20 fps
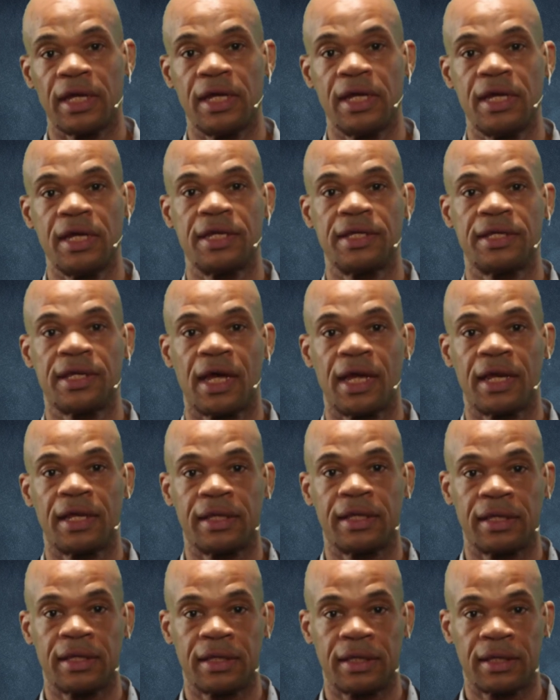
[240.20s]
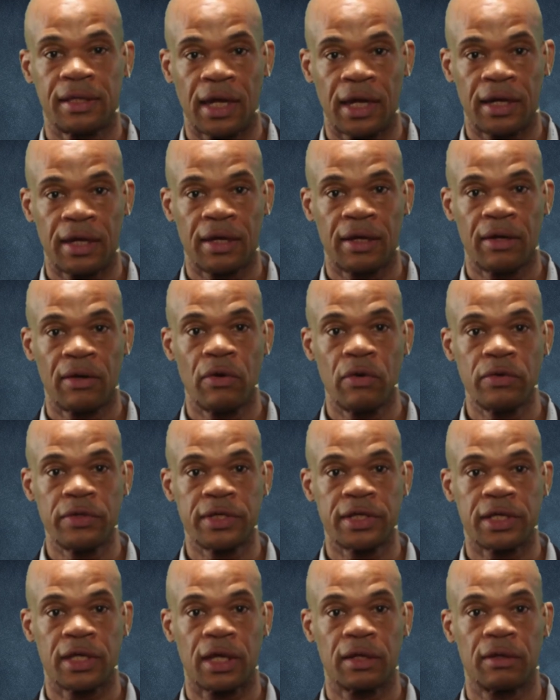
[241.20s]
is that data
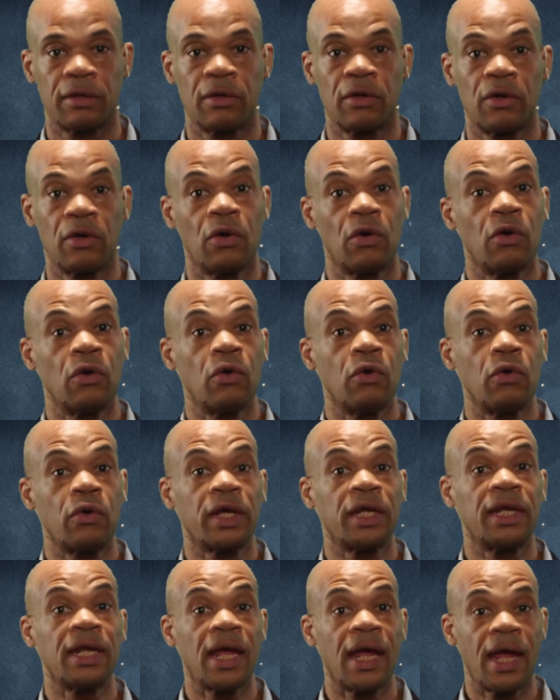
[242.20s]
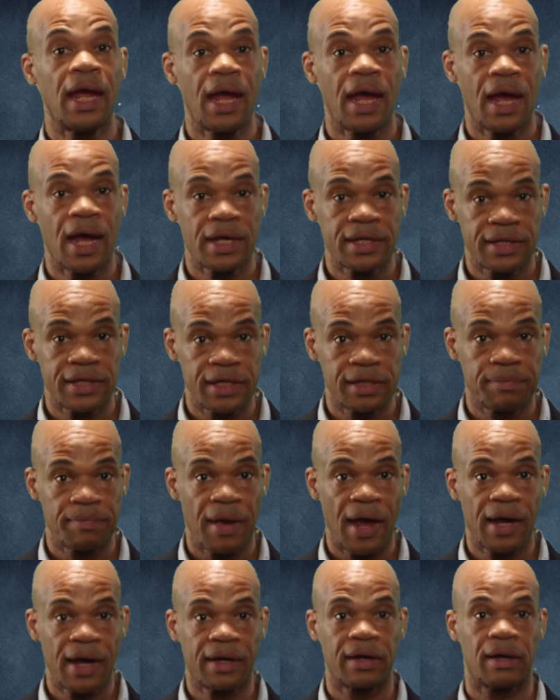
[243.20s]
hosted? Who can access
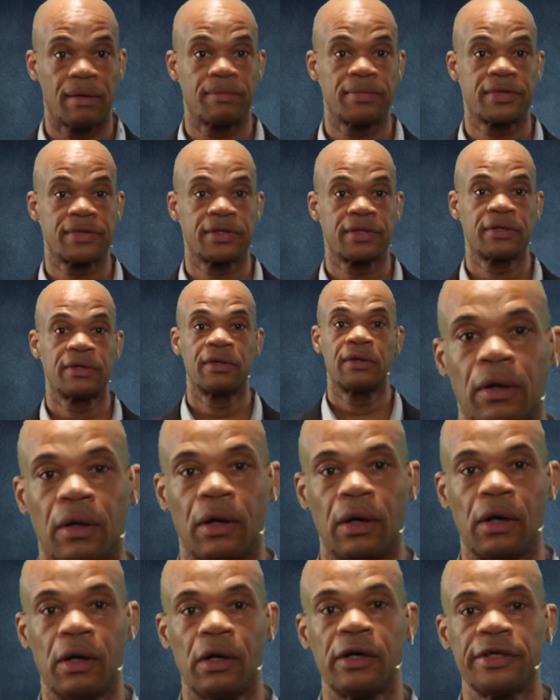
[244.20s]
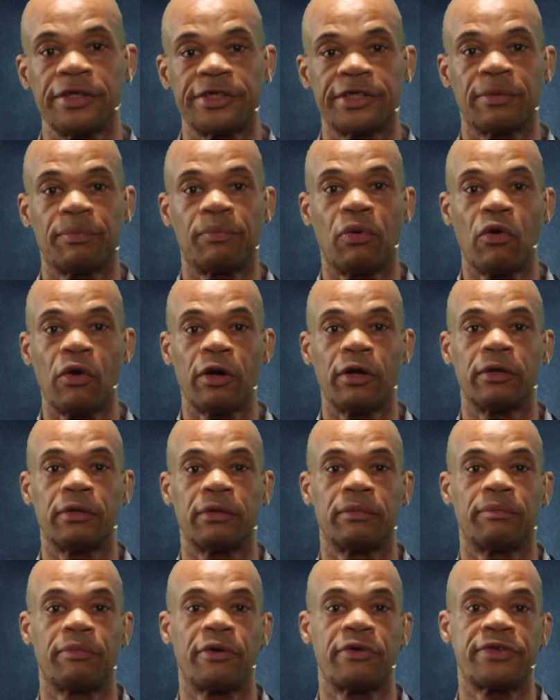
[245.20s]
backups? Are support
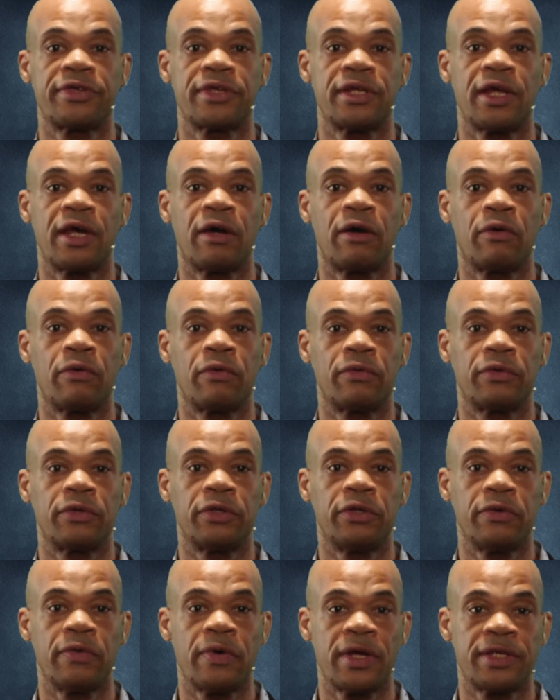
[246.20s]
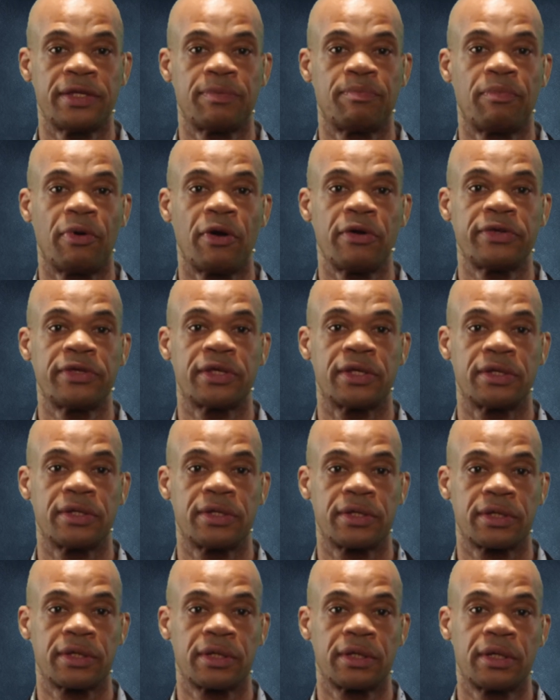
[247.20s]
personnel US
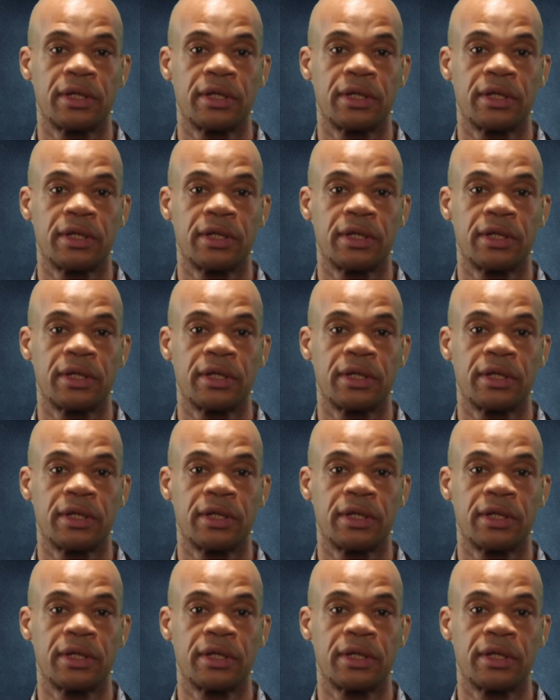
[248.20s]
persons?